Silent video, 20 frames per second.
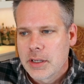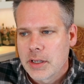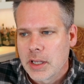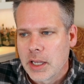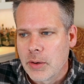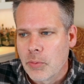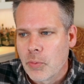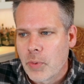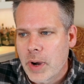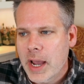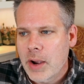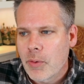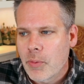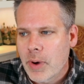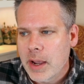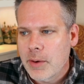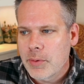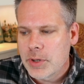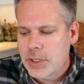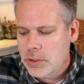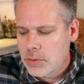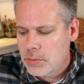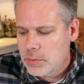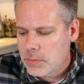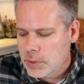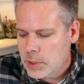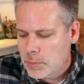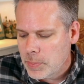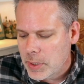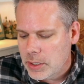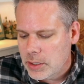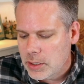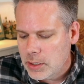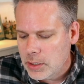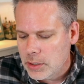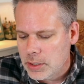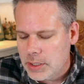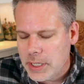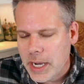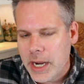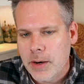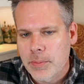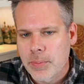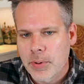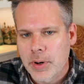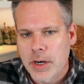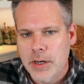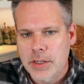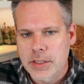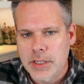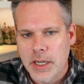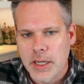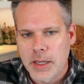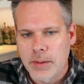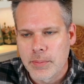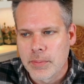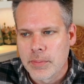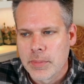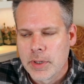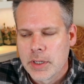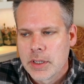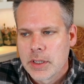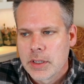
Uh, why why would you spend your entire prayer time